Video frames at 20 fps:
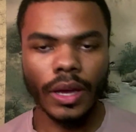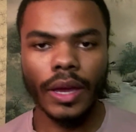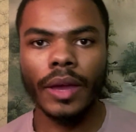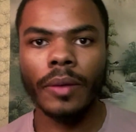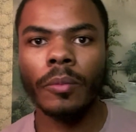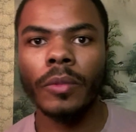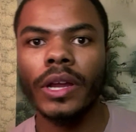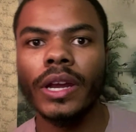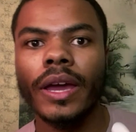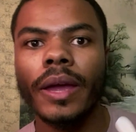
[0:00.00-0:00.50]

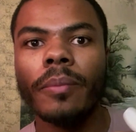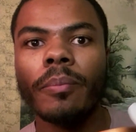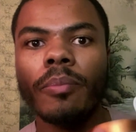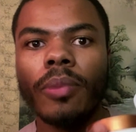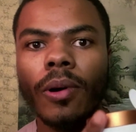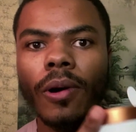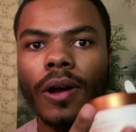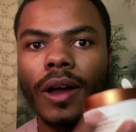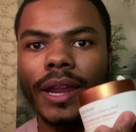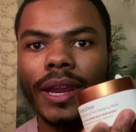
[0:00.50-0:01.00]
And when I
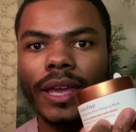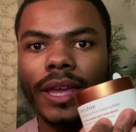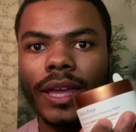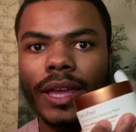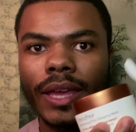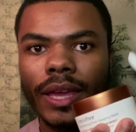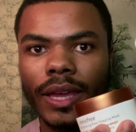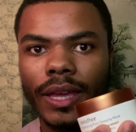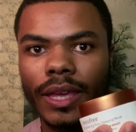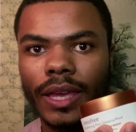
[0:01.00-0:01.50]
bought it,
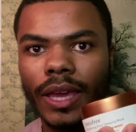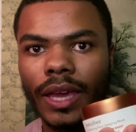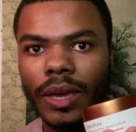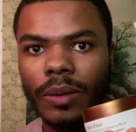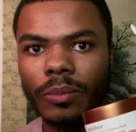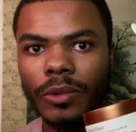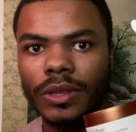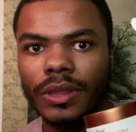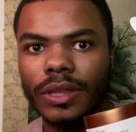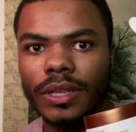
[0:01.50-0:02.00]
it
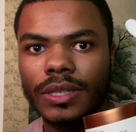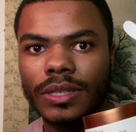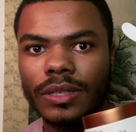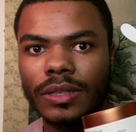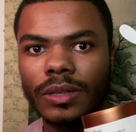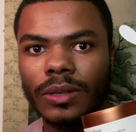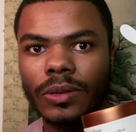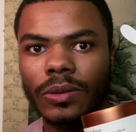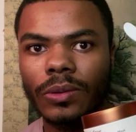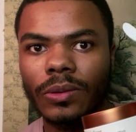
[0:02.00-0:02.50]
came with this
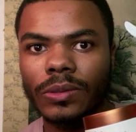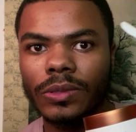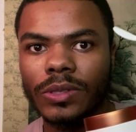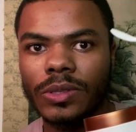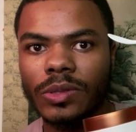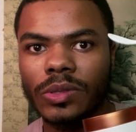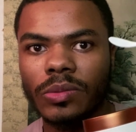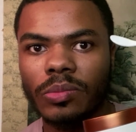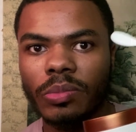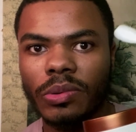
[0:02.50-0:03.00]
little
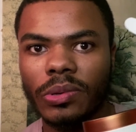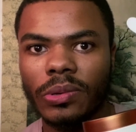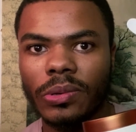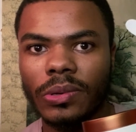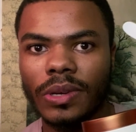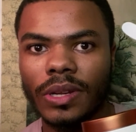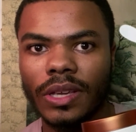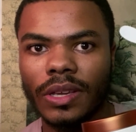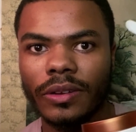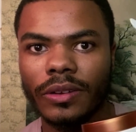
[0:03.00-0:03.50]

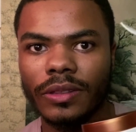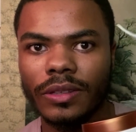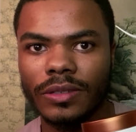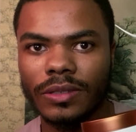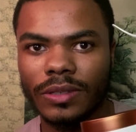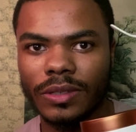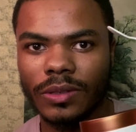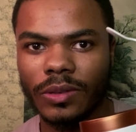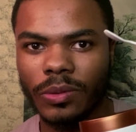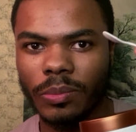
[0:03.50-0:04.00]
spoon here,
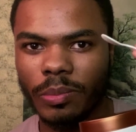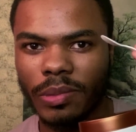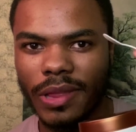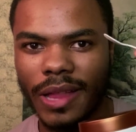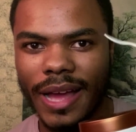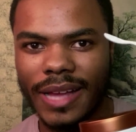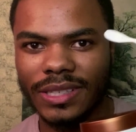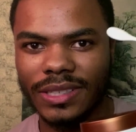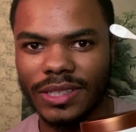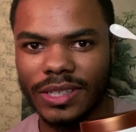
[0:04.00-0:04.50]
this little
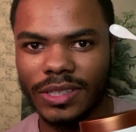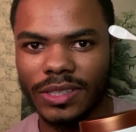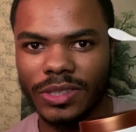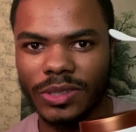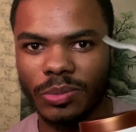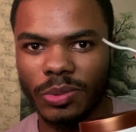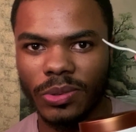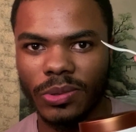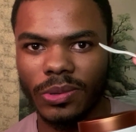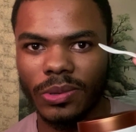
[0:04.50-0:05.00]
plastic
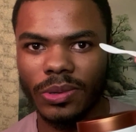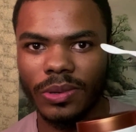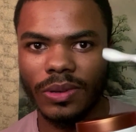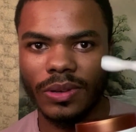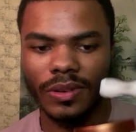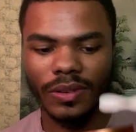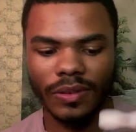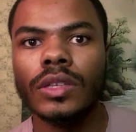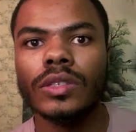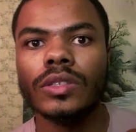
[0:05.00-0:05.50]

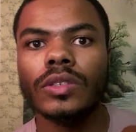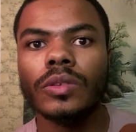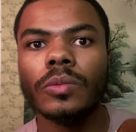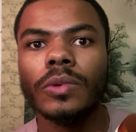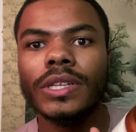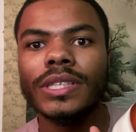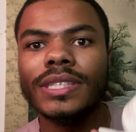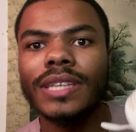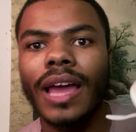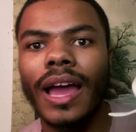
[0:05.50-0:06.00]
spoon. So
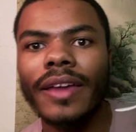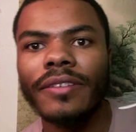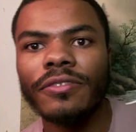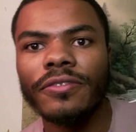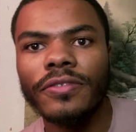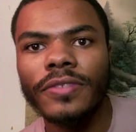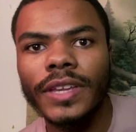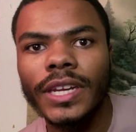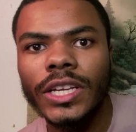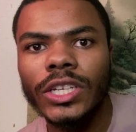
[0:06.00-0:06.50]
once I
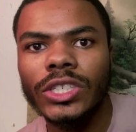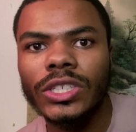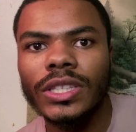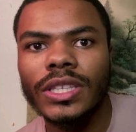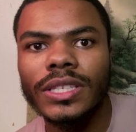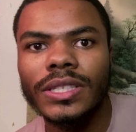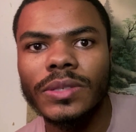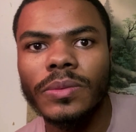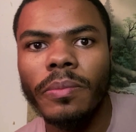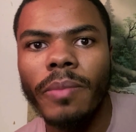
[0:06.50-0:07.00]
finish
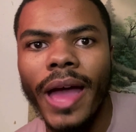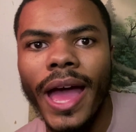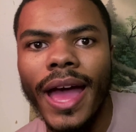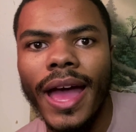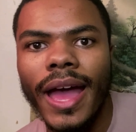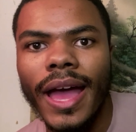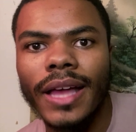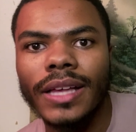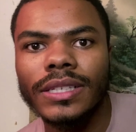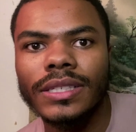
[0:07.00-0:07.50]
this
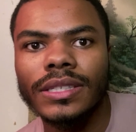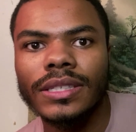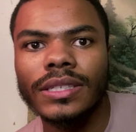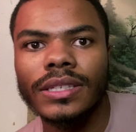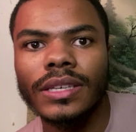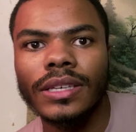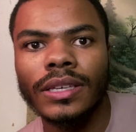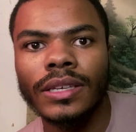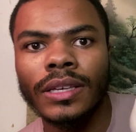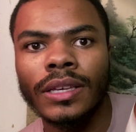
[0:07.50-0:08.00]

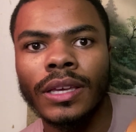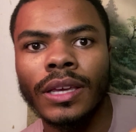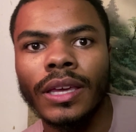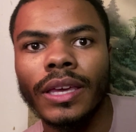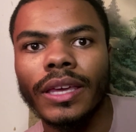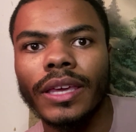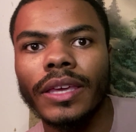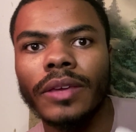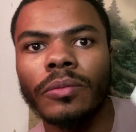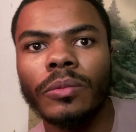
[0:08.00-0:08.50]
mask,
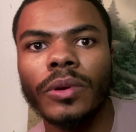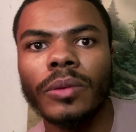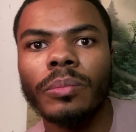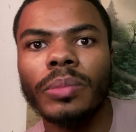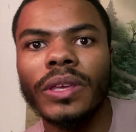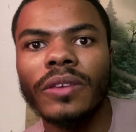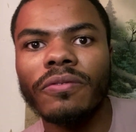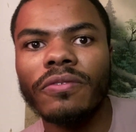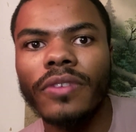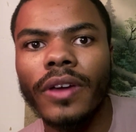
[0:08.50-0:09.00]
it would
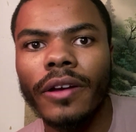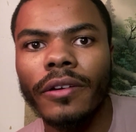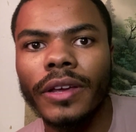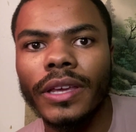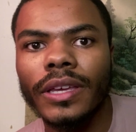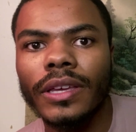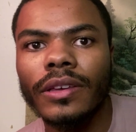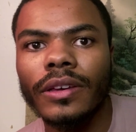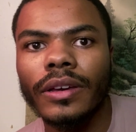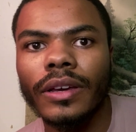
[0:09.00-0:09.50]
be very
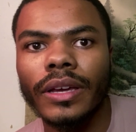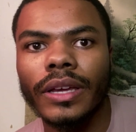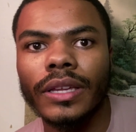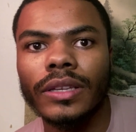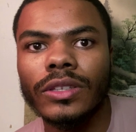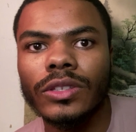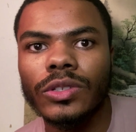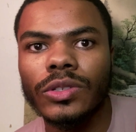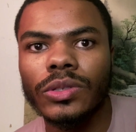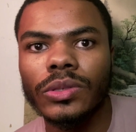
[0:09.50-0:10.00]

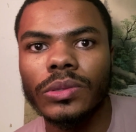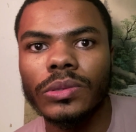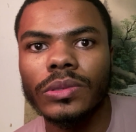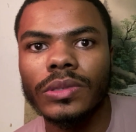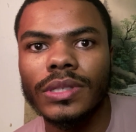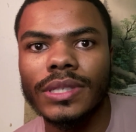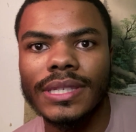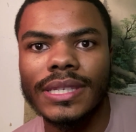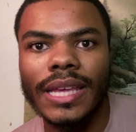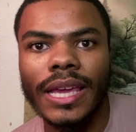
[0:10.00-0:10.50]
good to
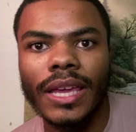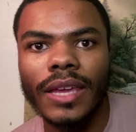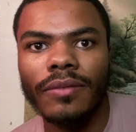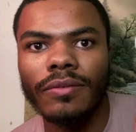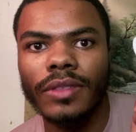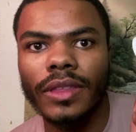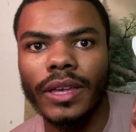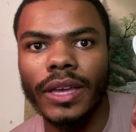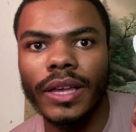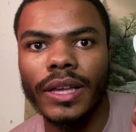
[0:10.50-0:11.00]
save
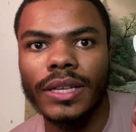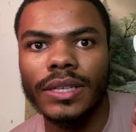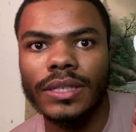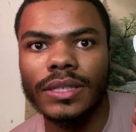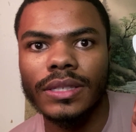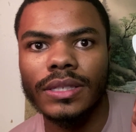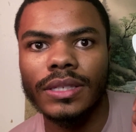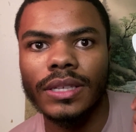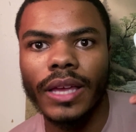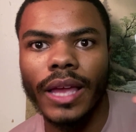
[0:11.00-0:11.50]

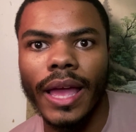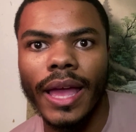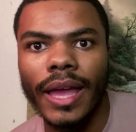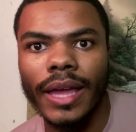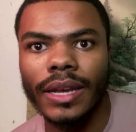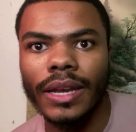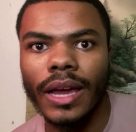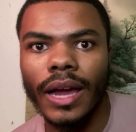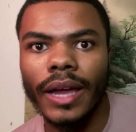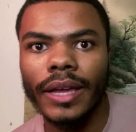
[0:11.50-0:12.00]
this
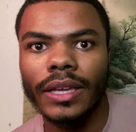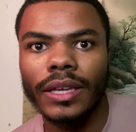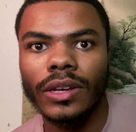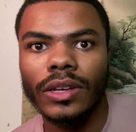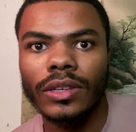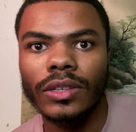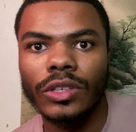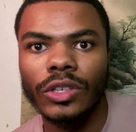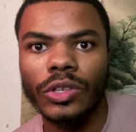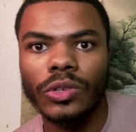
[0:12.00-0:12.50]
and I
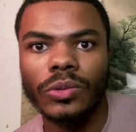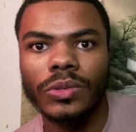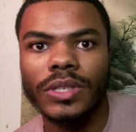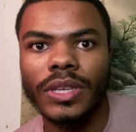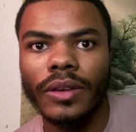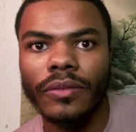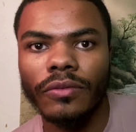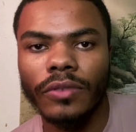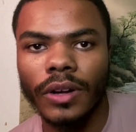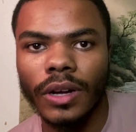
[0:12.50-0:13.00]
can use
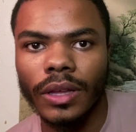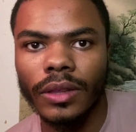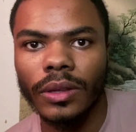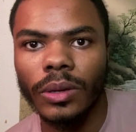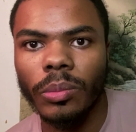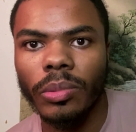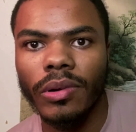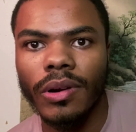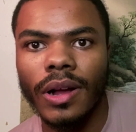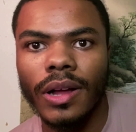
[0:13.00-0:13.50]
it for other
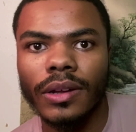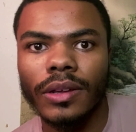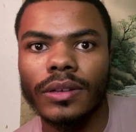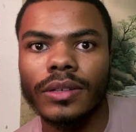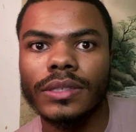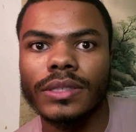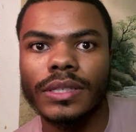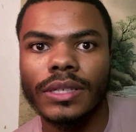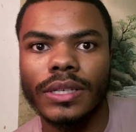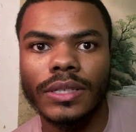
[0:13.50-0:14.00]

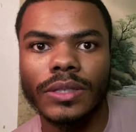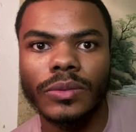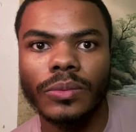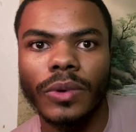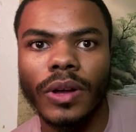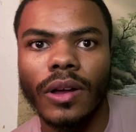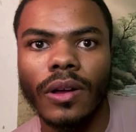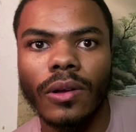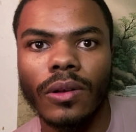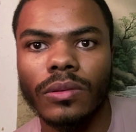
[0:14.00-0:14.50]
products as
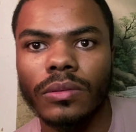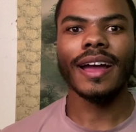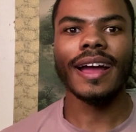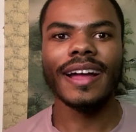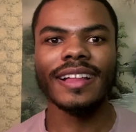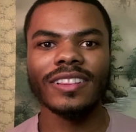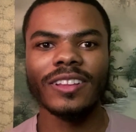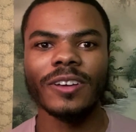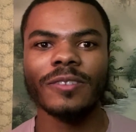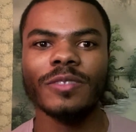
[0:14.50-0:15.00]
well. I
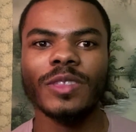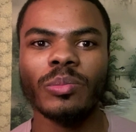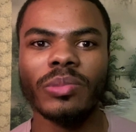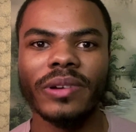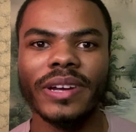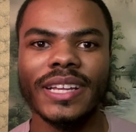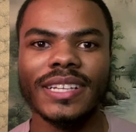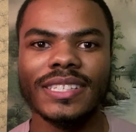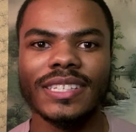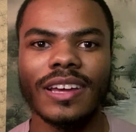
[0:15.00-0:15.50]
love the
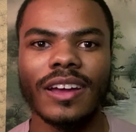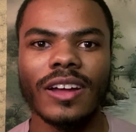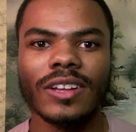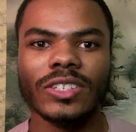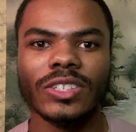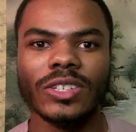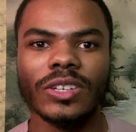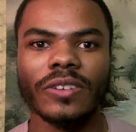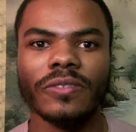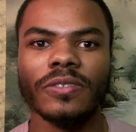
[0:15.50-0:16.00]
brand
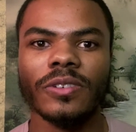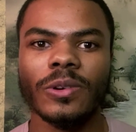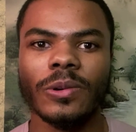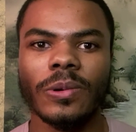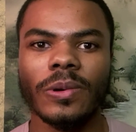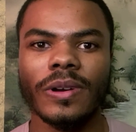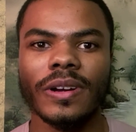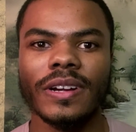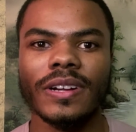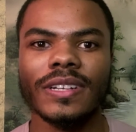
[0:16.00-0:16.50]
Tatcha, of
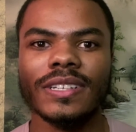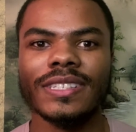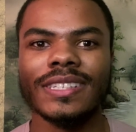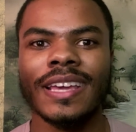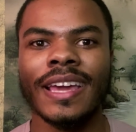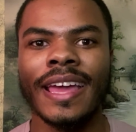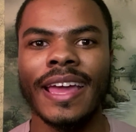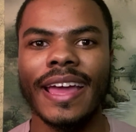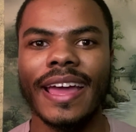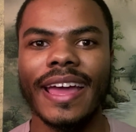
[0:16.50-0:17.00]
course,
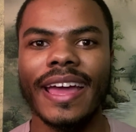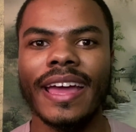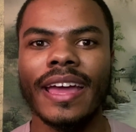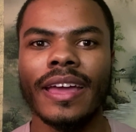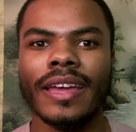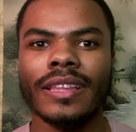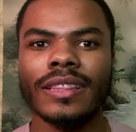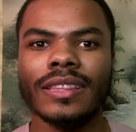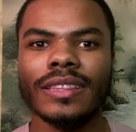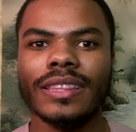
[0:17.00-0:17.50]

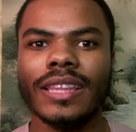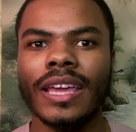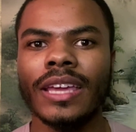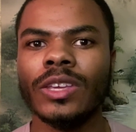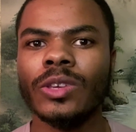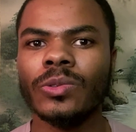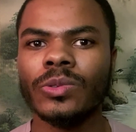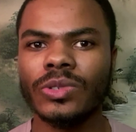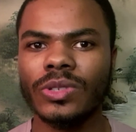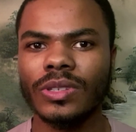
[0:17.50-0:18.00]
and they
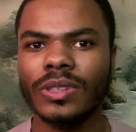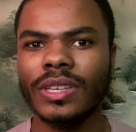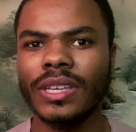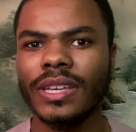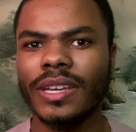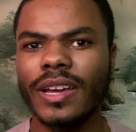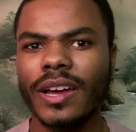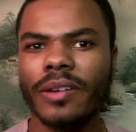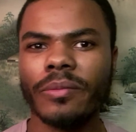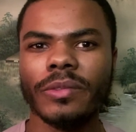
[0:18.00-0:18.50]

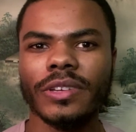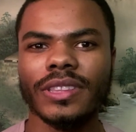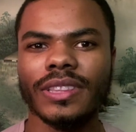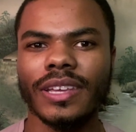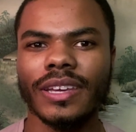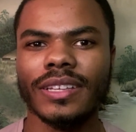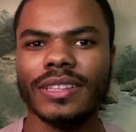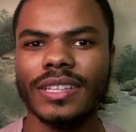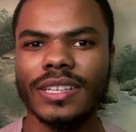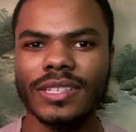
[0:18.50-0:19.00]
usually come with
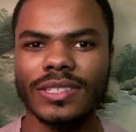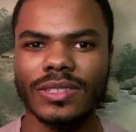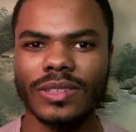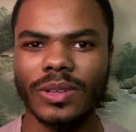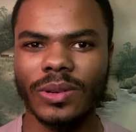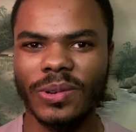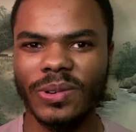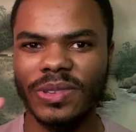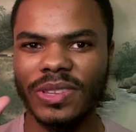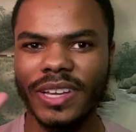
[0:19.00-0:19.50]
like these
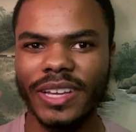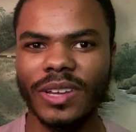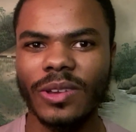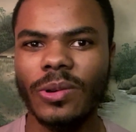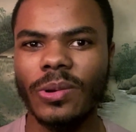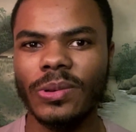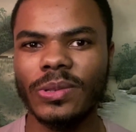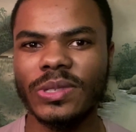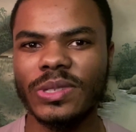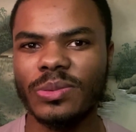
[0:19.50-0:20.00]
little like
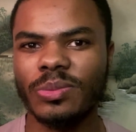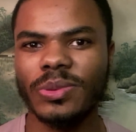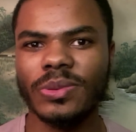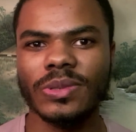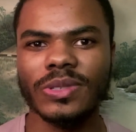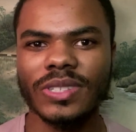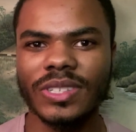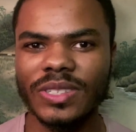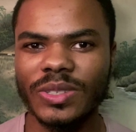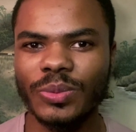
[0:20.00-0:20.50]
gold
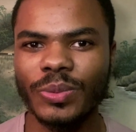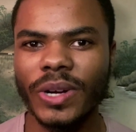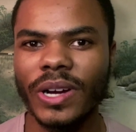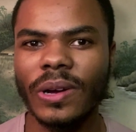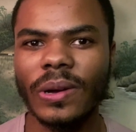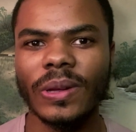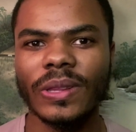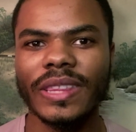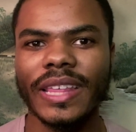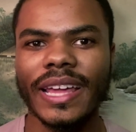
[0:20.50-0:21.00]
spoons as
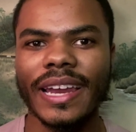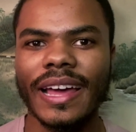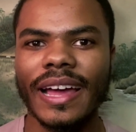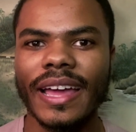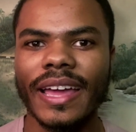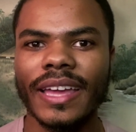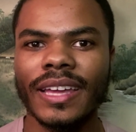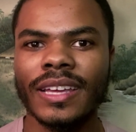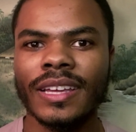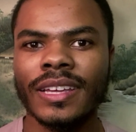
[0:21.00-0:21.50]
well that
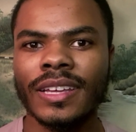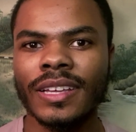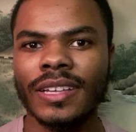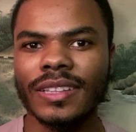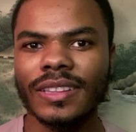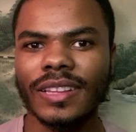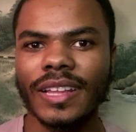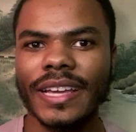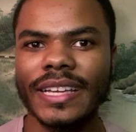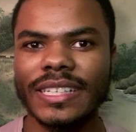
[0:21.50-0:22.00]
I
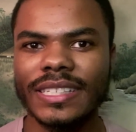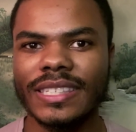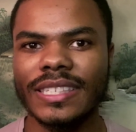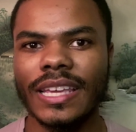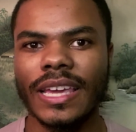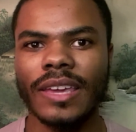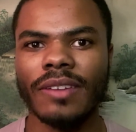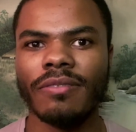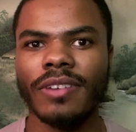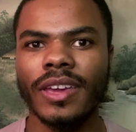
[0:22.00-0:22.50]
like
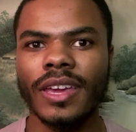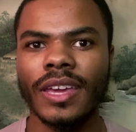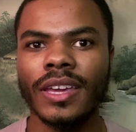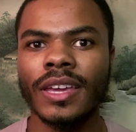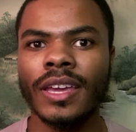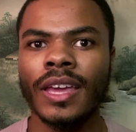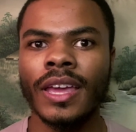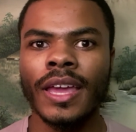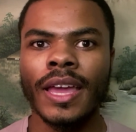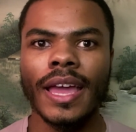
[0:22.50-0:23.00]

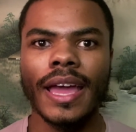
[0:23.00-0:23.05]
saving.